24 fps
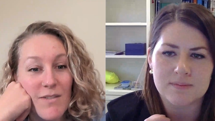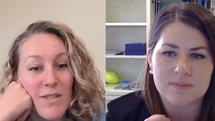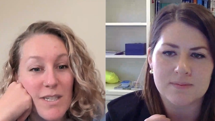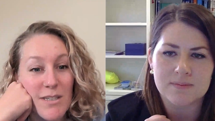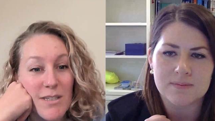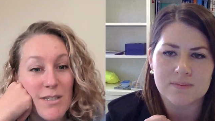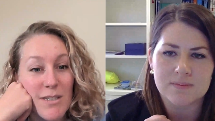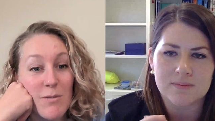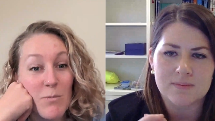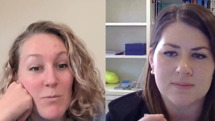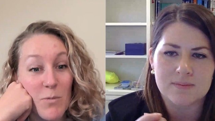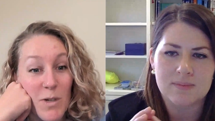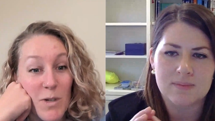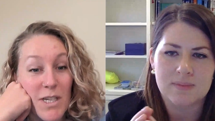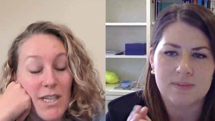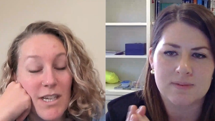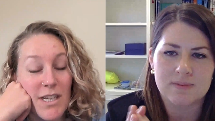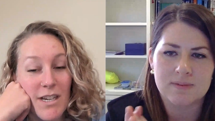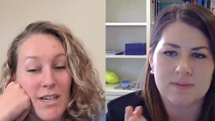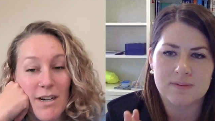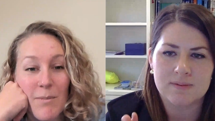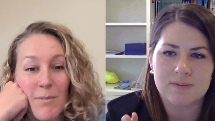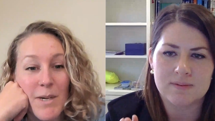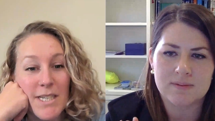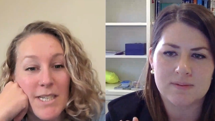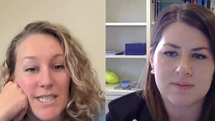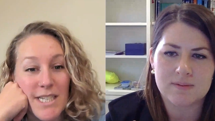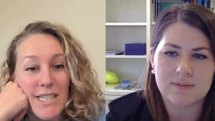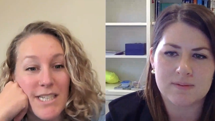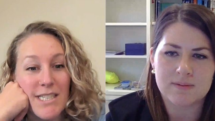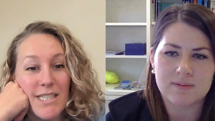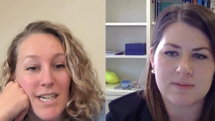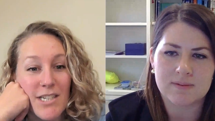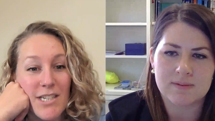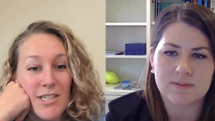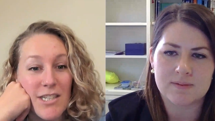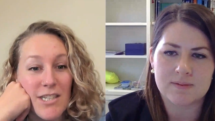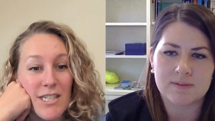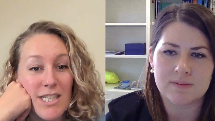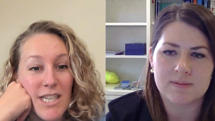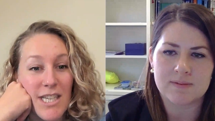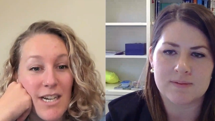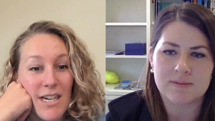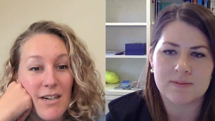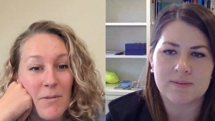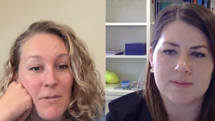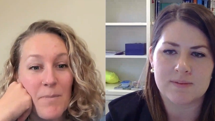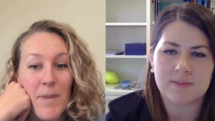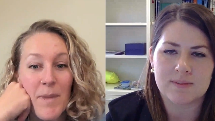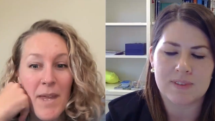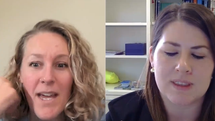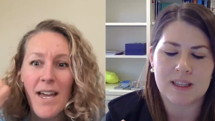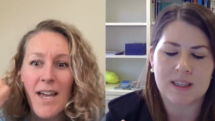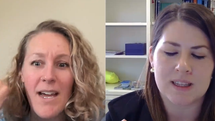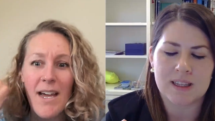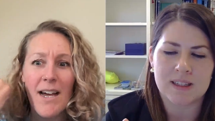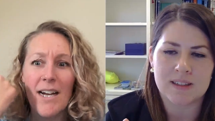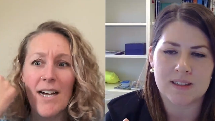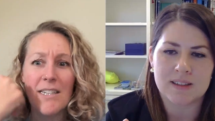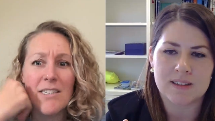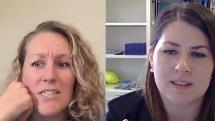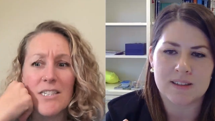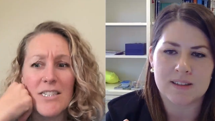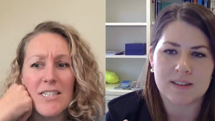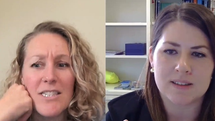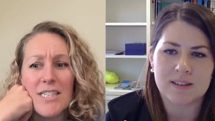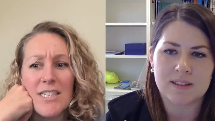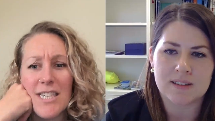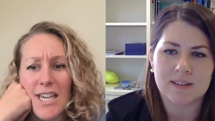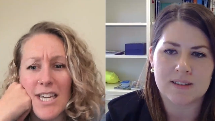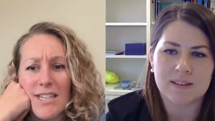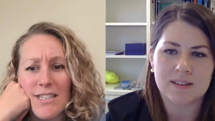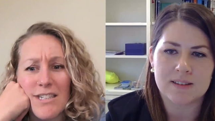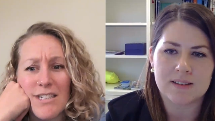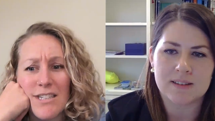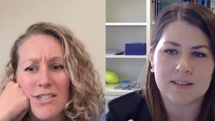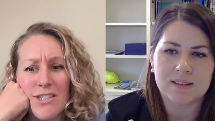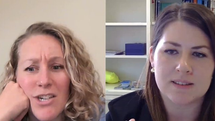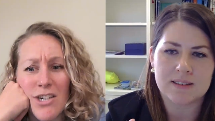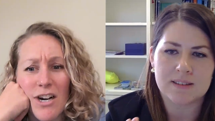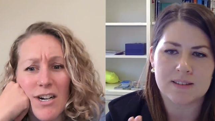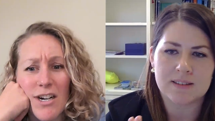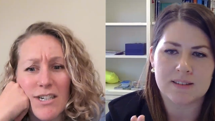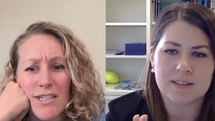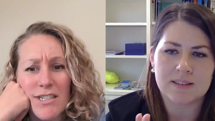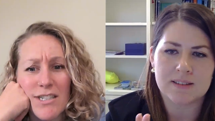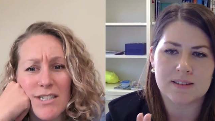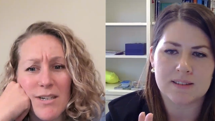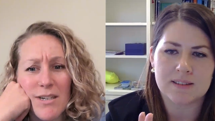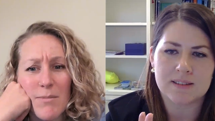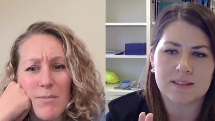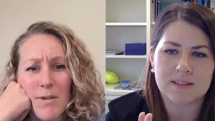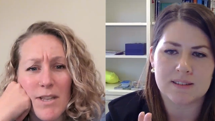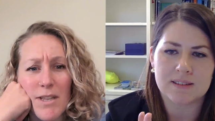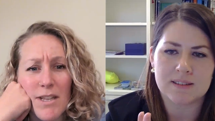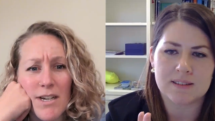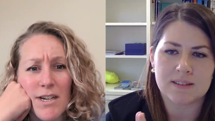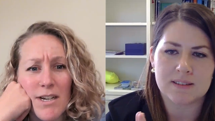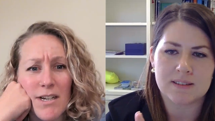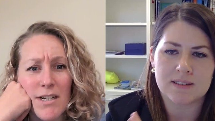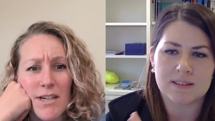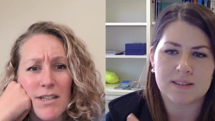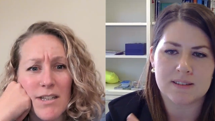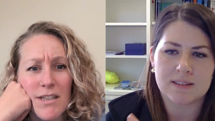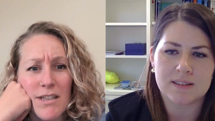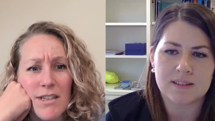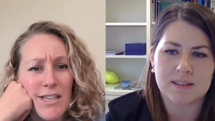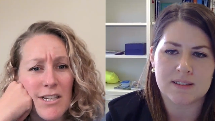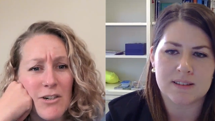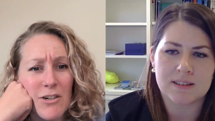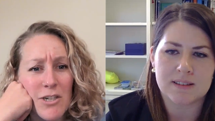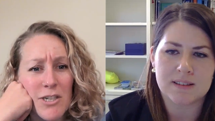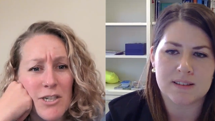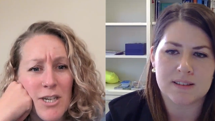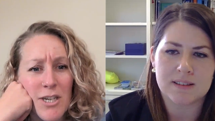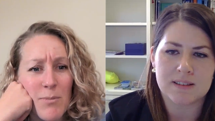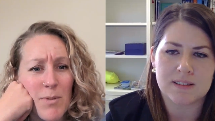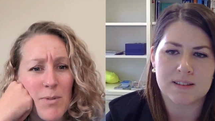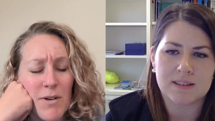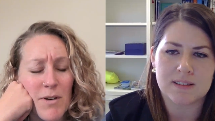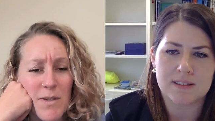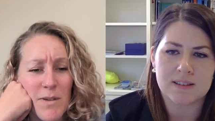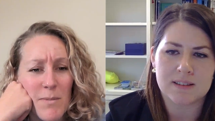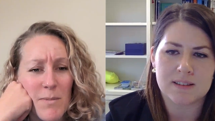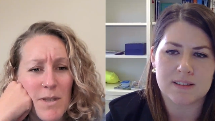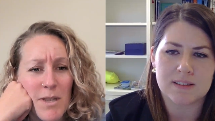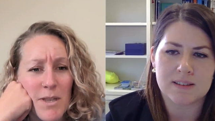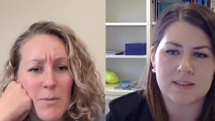Speaker 1: I've seen some really amazing sessions there, and to just get to talk to some of the the leadership of